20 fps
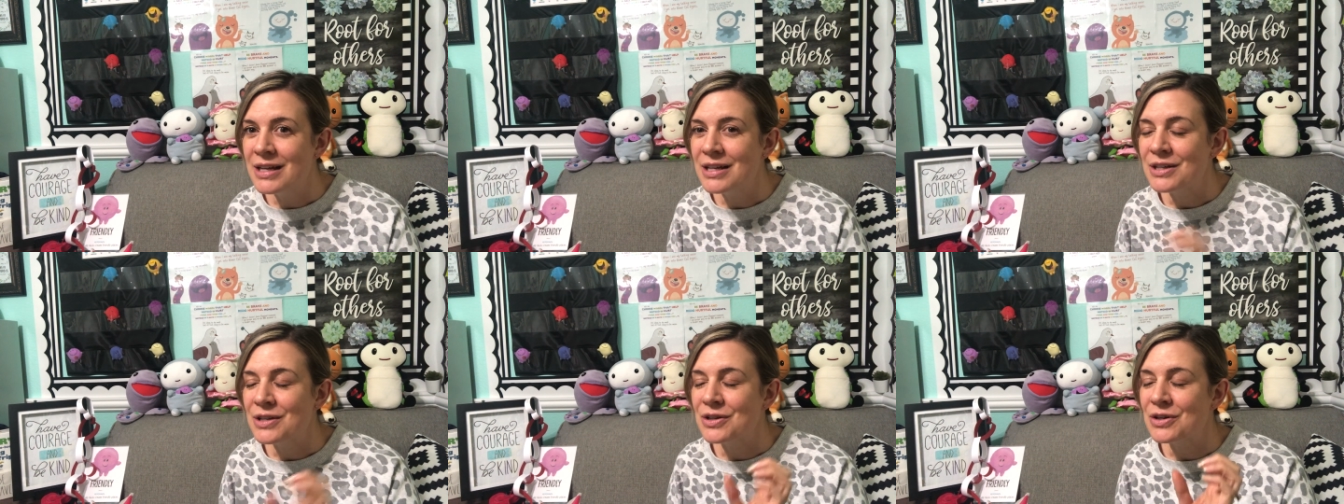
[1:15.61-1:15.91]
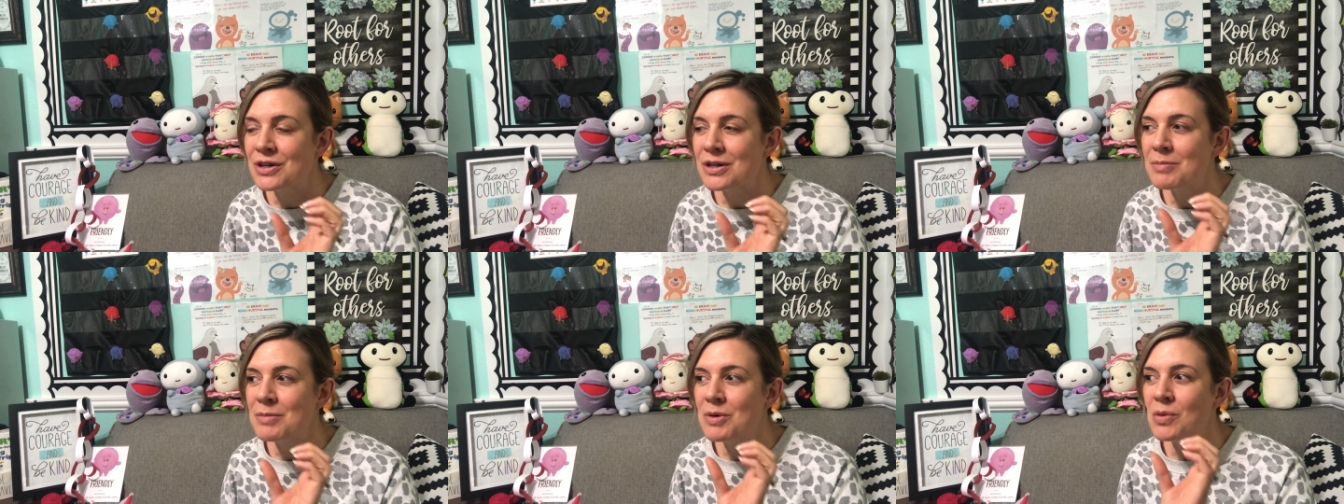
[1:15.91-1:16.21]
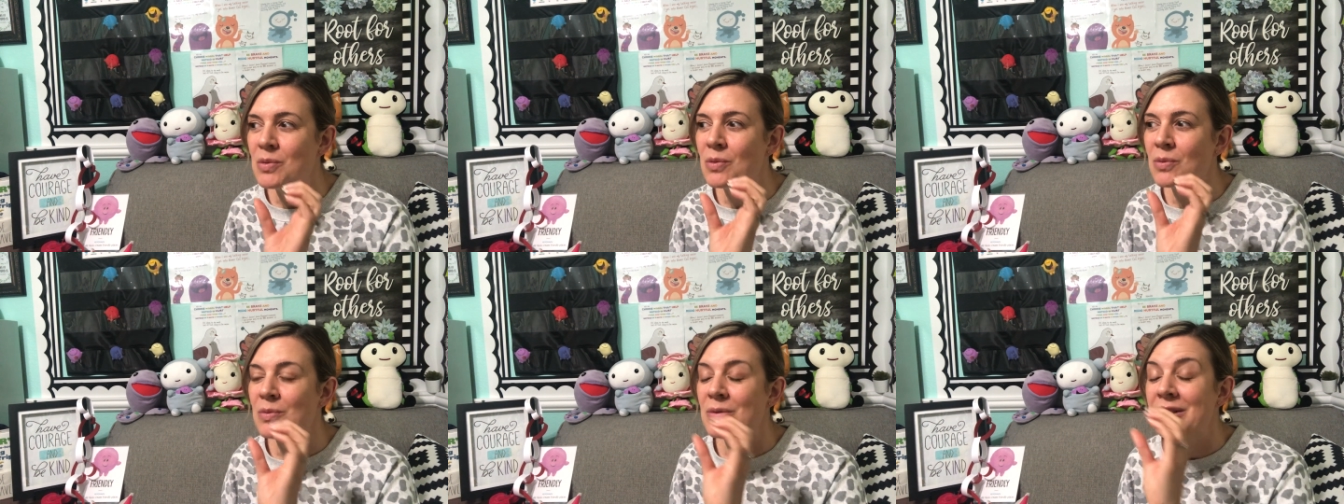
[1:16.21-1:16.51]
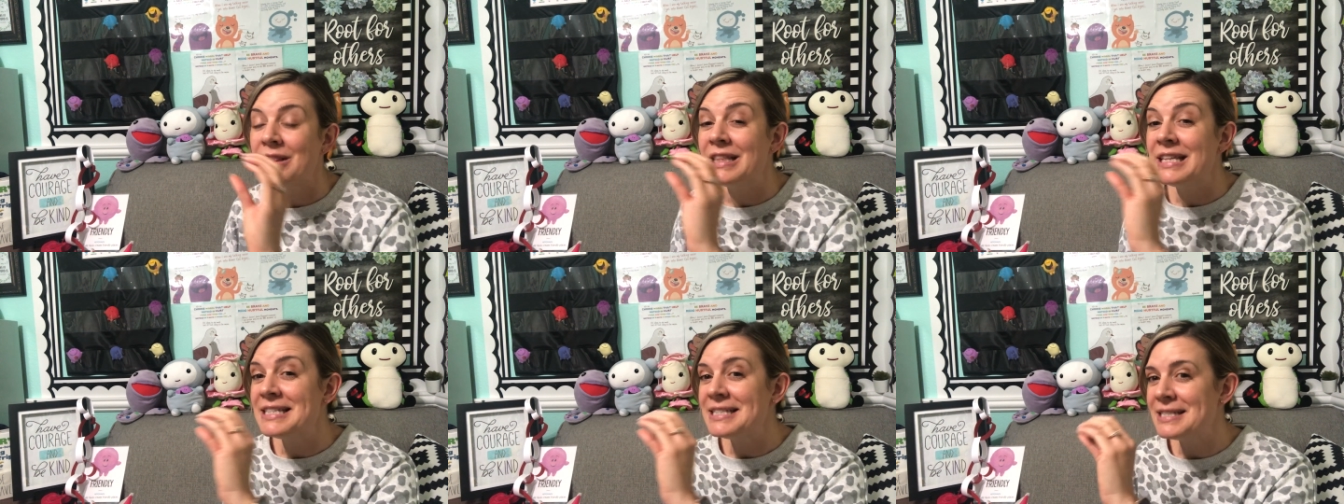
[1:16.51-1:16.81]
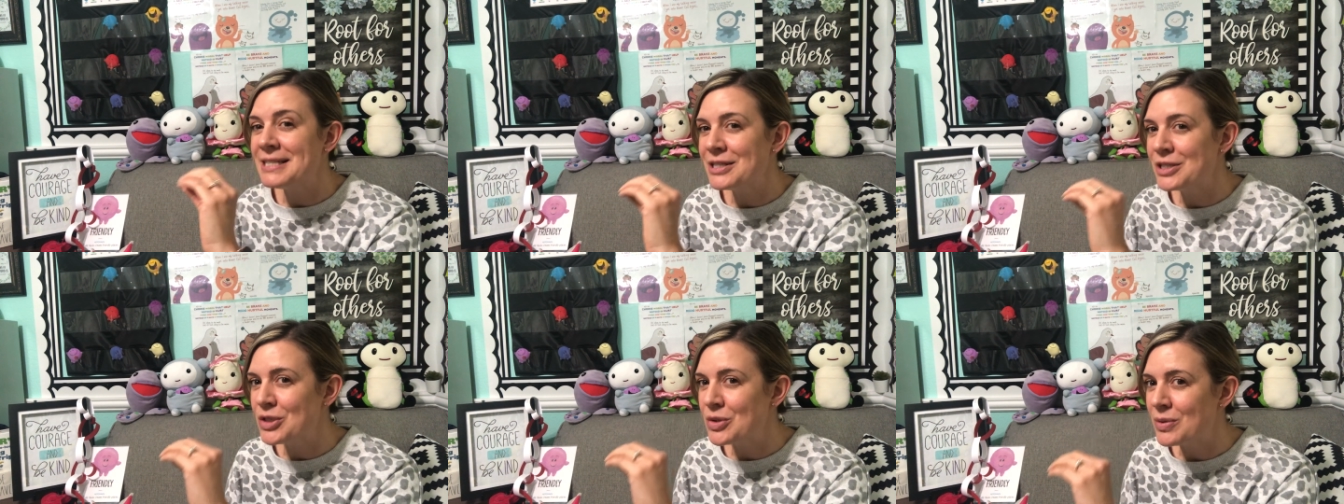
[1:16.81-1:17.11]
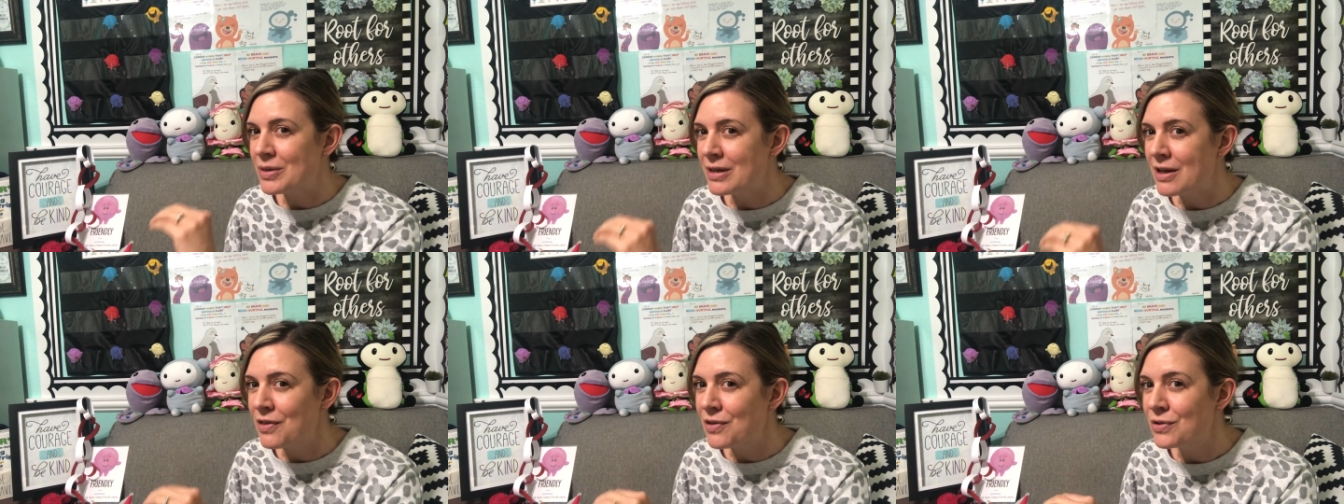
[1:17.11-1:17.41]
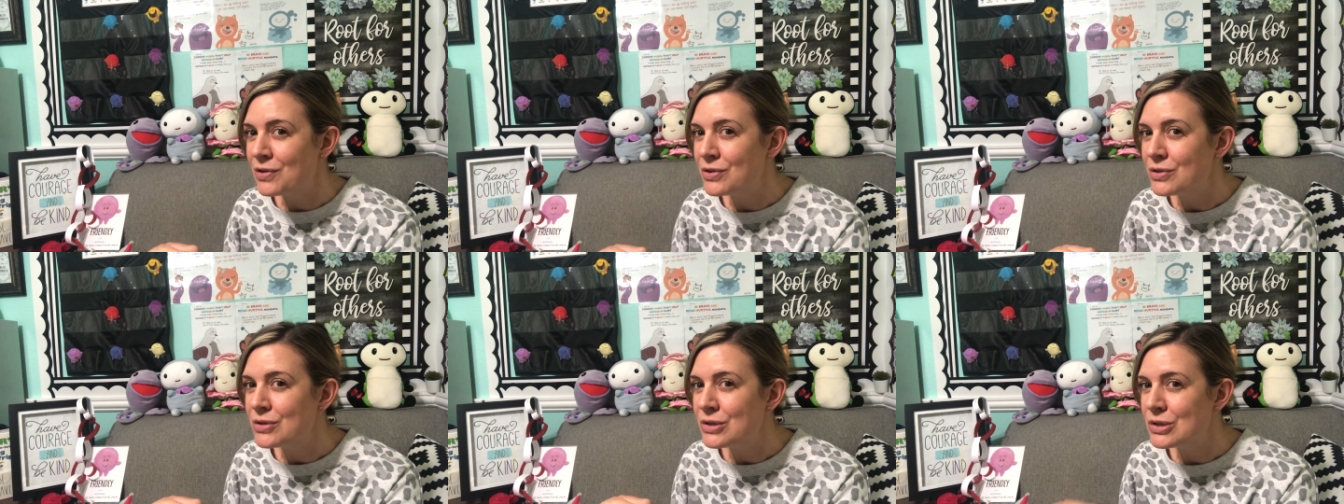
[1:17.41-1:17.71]
you're going to be listening to another
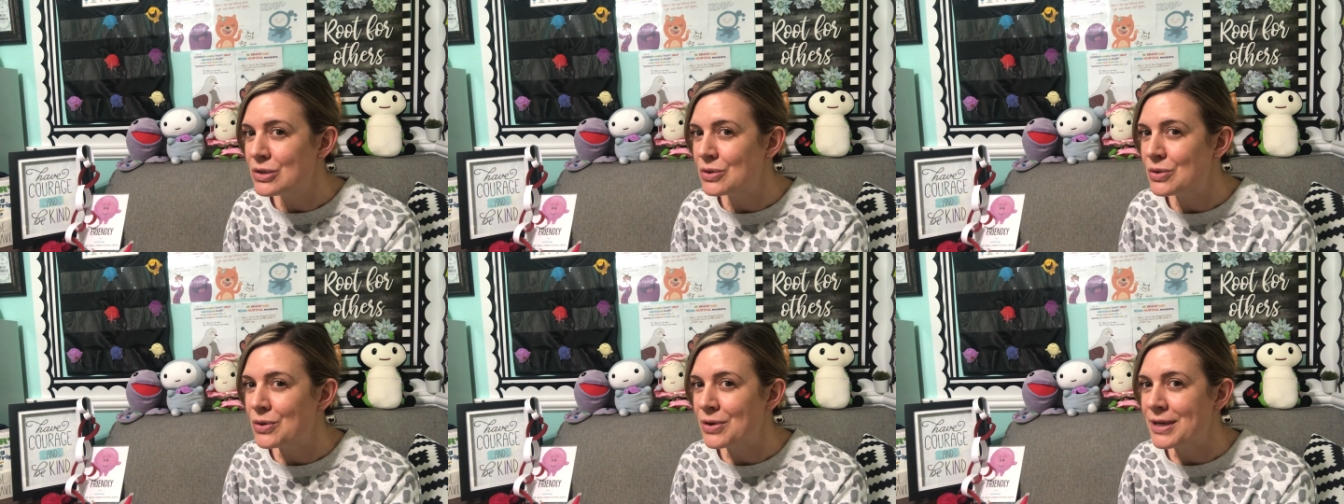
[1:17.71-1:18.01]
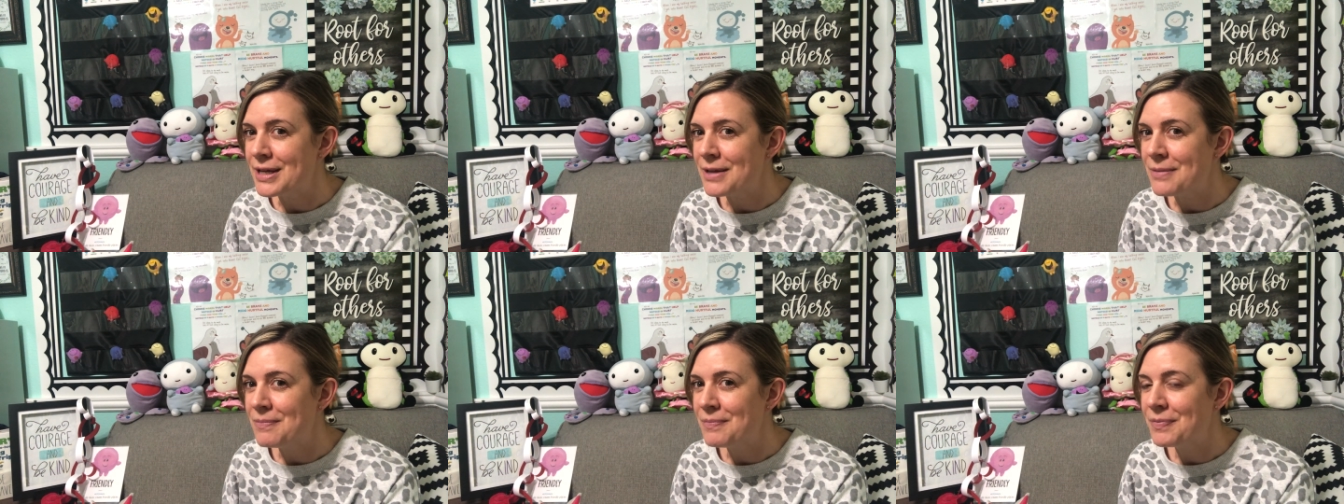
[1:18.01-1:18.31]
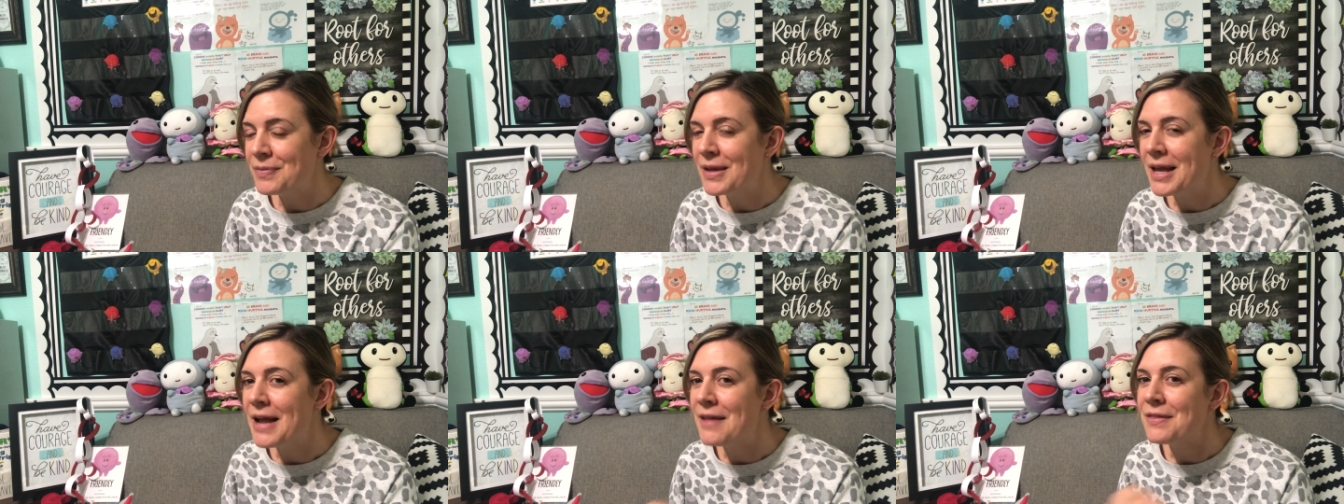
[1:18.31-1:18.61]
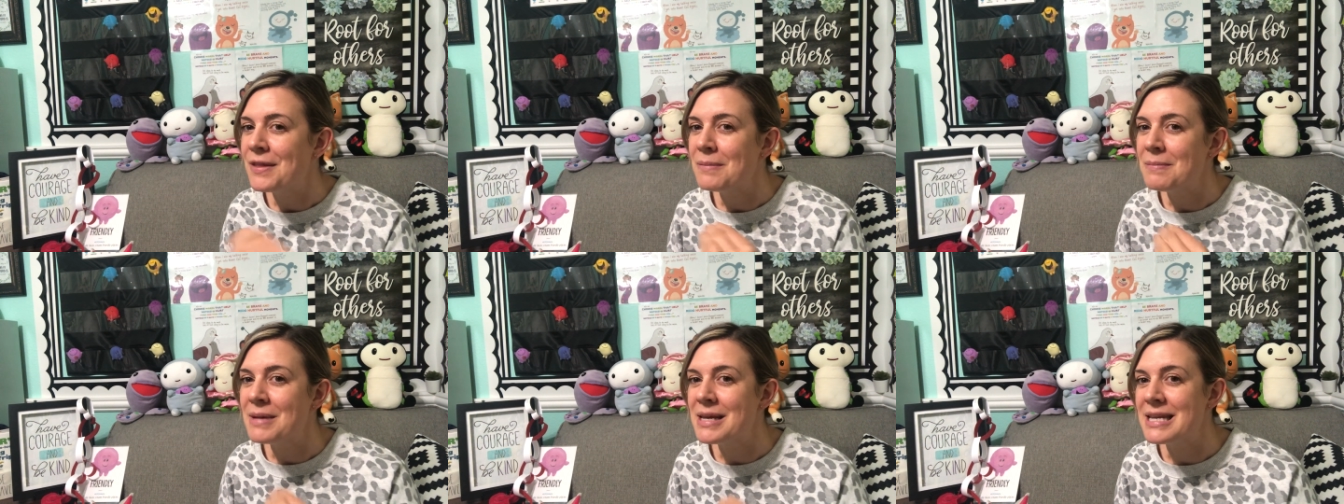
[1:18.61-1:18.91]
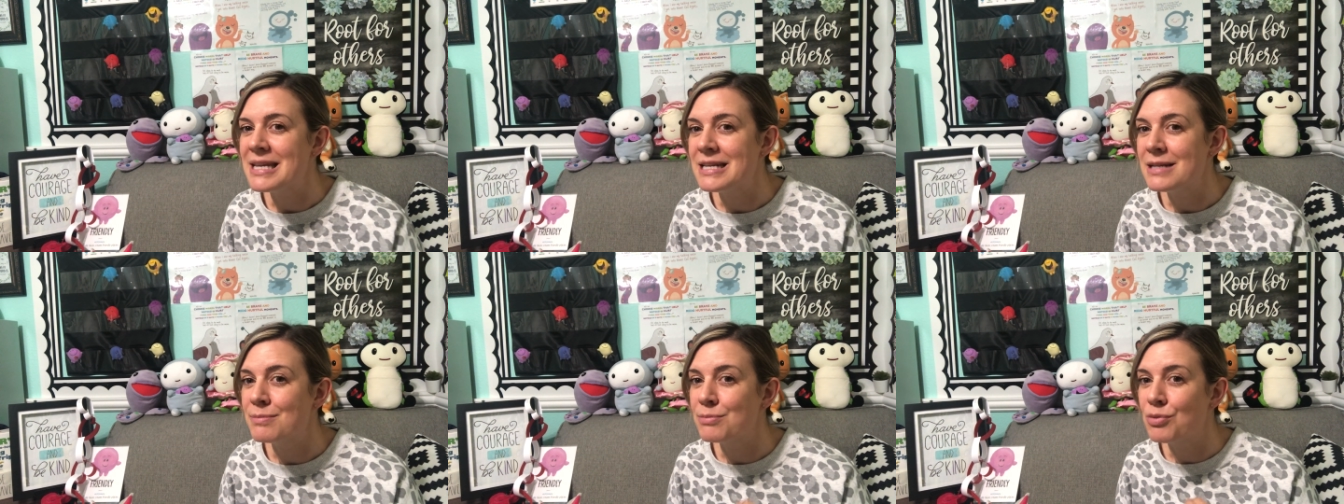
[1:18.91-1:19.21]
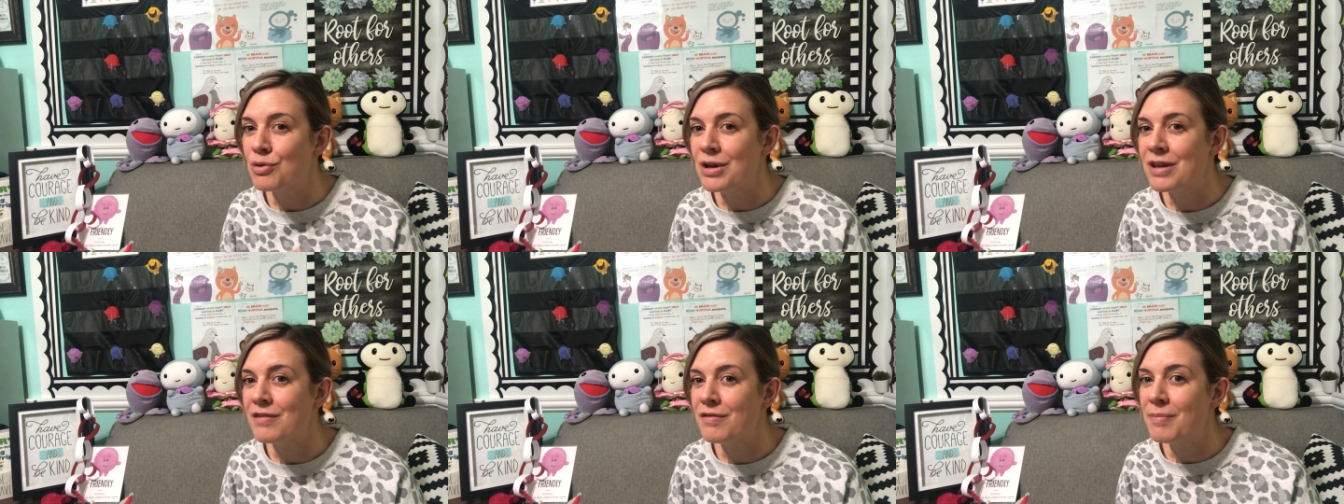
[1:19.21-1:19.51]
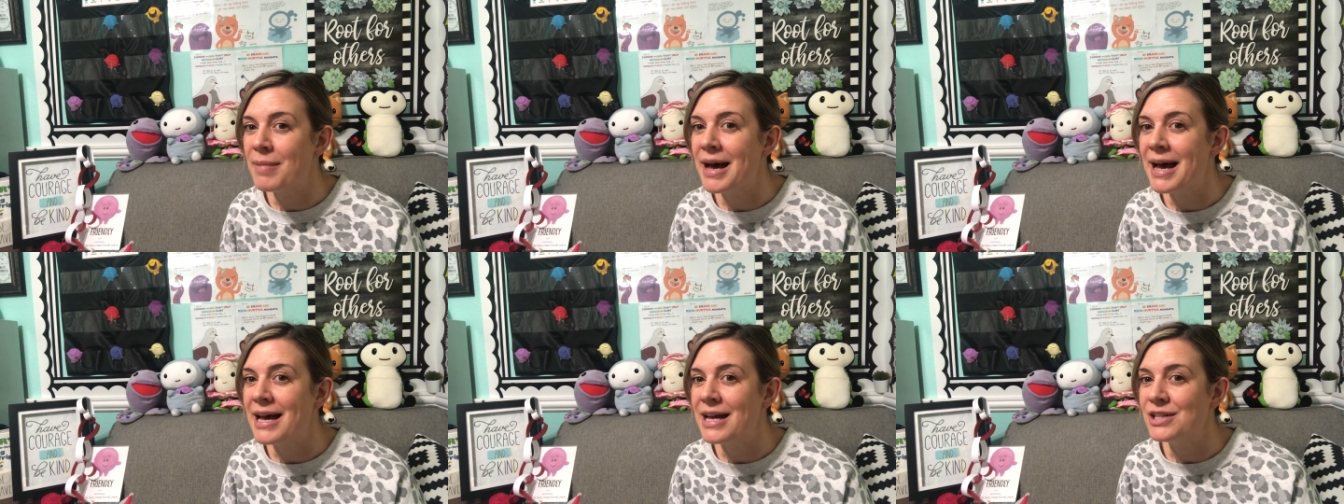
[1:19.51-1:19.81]
little story and then making a brave
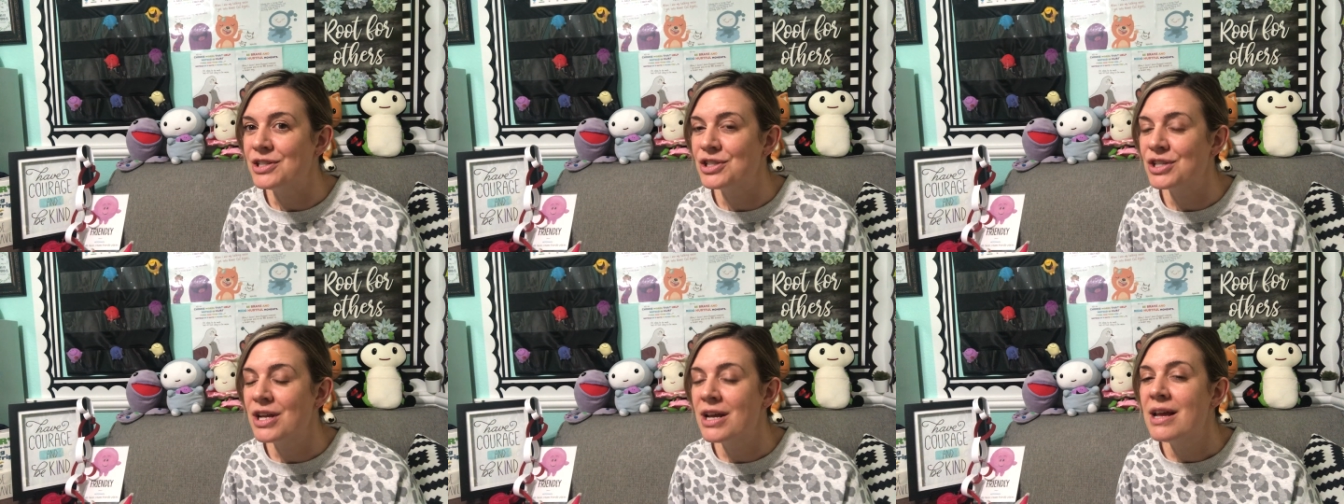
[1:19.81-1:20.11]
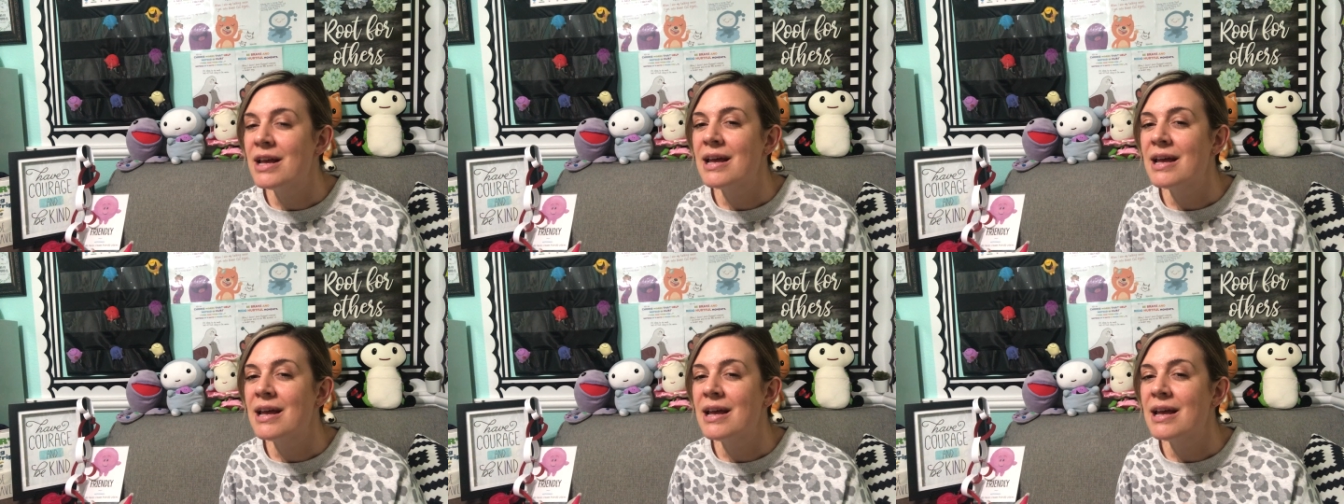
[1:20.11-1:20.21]
badge